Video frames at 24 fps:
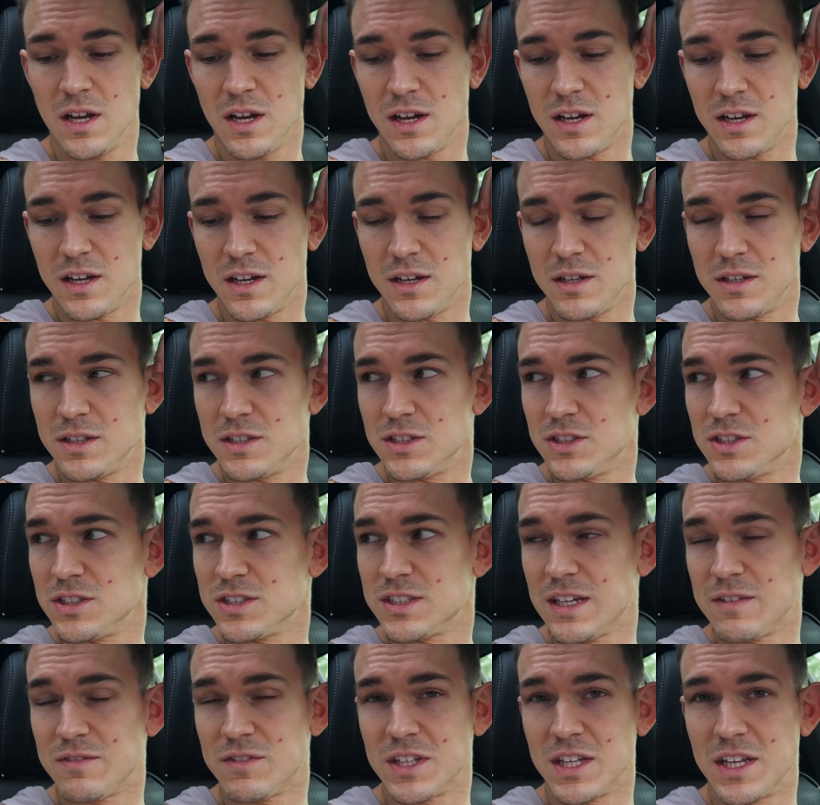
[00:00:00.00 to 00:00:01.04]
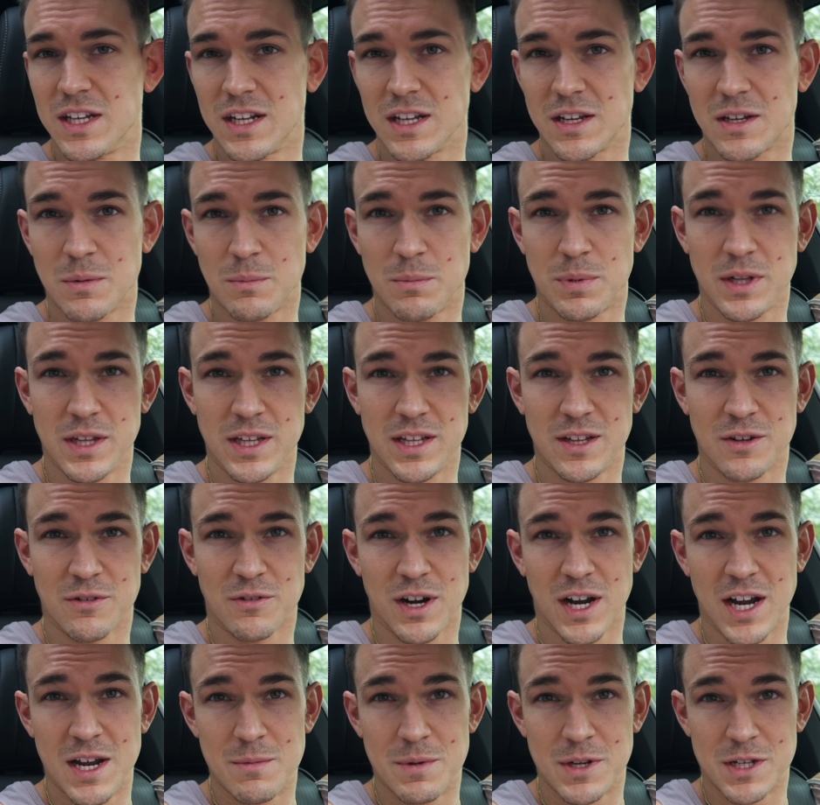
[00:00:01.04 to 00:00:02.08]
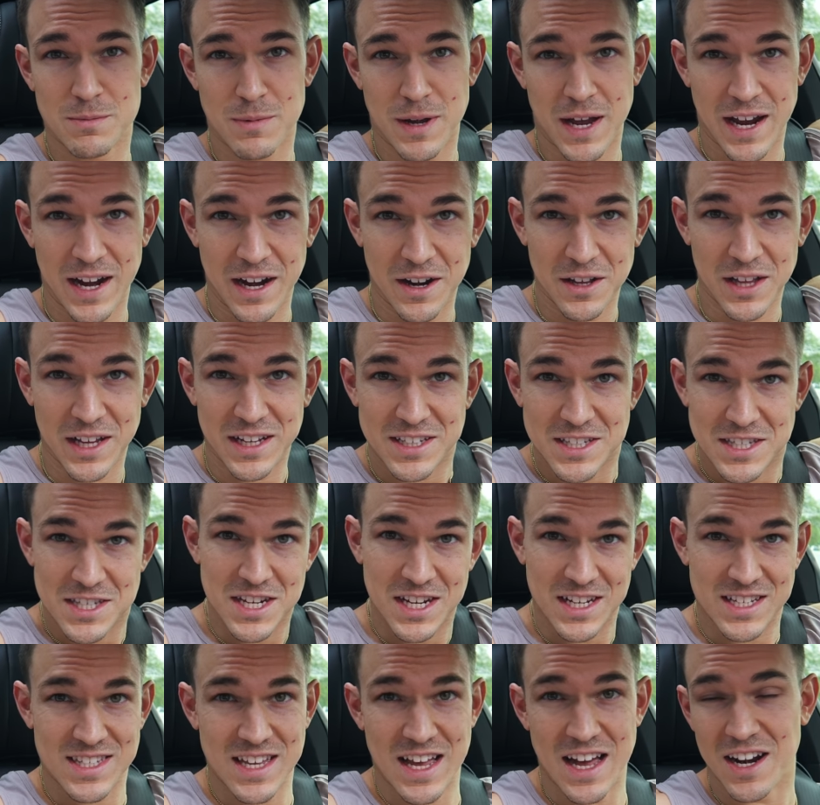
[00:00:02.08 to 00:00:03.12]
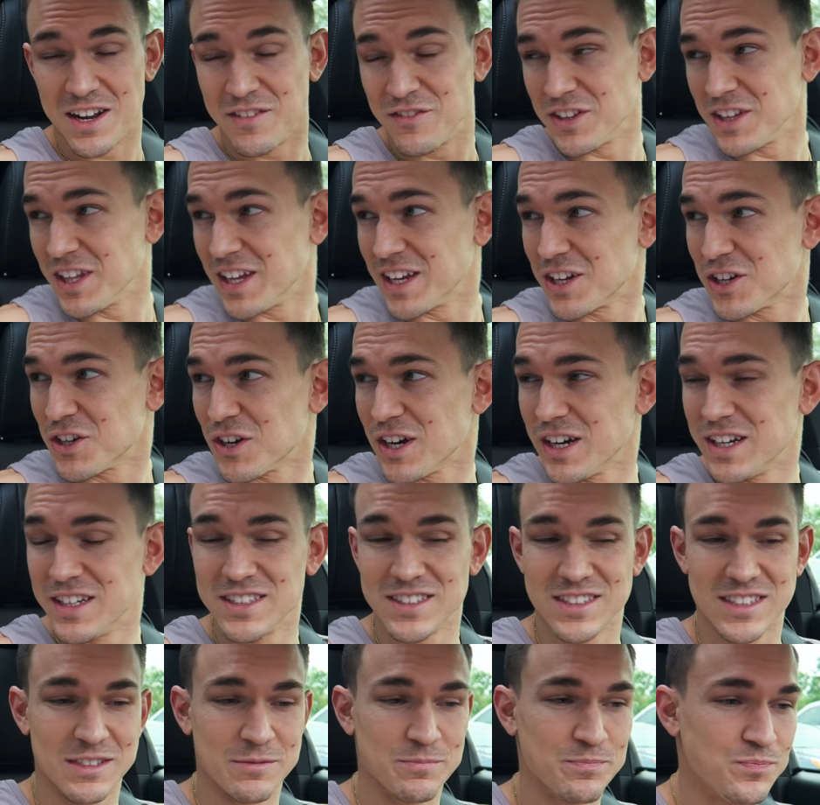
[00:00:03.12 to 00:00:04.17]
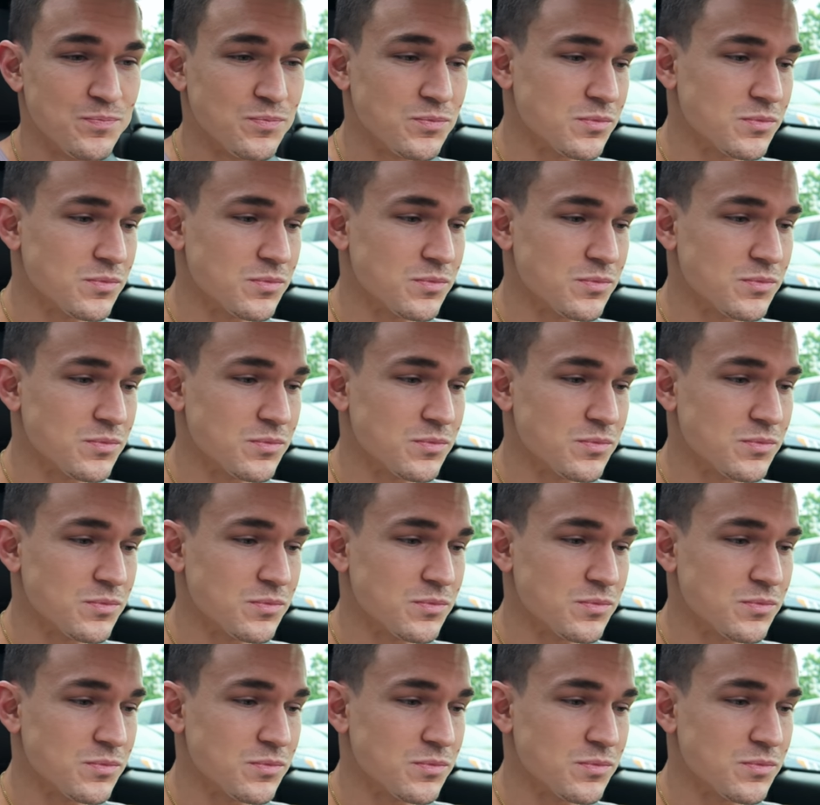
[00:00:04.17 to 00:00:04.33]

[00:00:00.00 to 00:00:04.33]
You just have to get it completely right because my hair like sticks out of it like crazy.